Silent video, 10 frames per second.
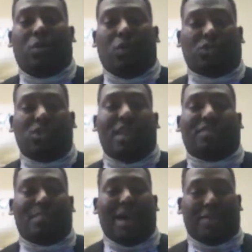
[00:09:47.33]
once you
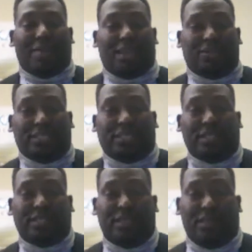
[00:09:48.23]
have the body management
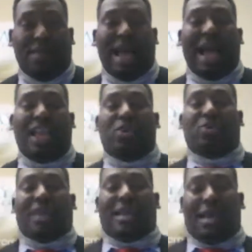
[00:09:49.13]
system, I
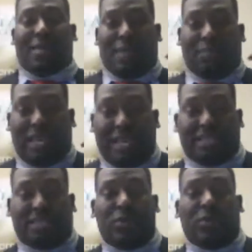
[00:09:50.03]
know that I'm at
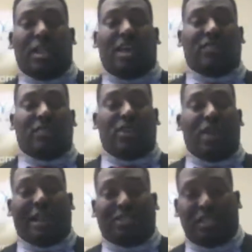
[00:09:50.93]
peace. Whatever
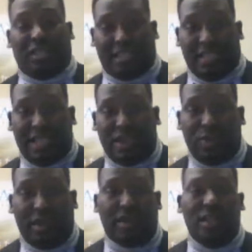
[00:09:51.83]
you're actually
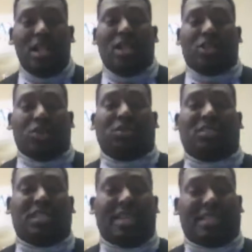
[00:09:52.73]
dealing with,
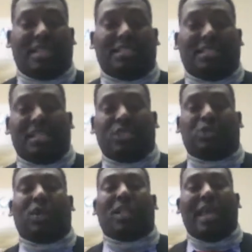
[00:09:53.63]
you'll see that these
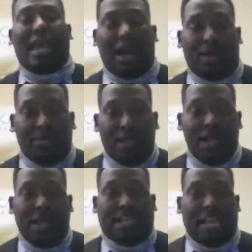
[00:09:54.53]
things will help
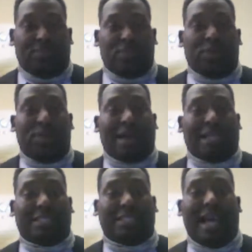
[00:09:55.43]
keep your
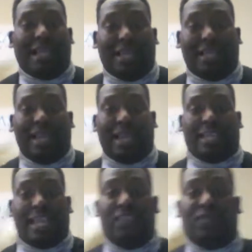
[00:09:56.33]
body solid
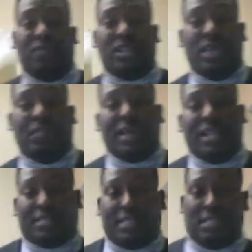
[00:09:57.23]
and give you the
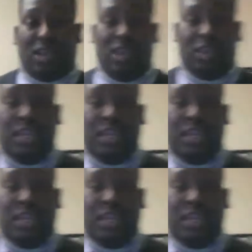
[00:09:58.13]
ability to